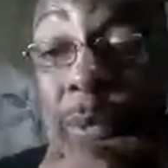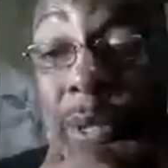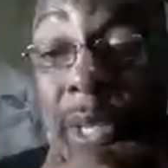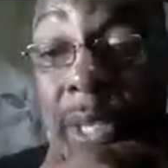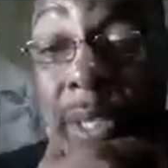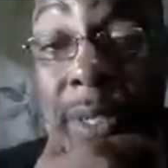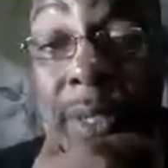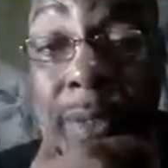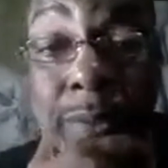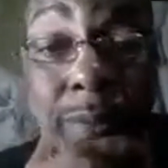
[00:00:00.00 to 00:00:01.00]
And
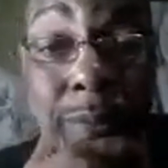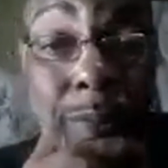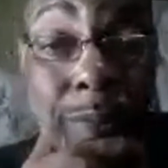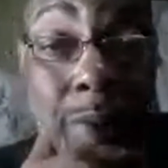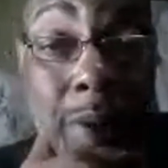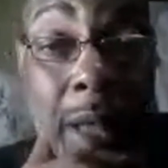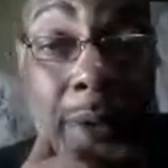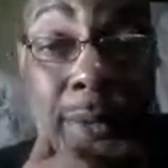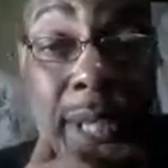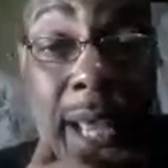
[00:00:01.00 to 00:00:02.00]
I
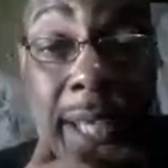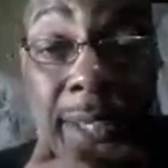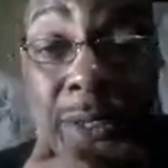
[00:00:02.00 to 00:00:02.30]
would ask that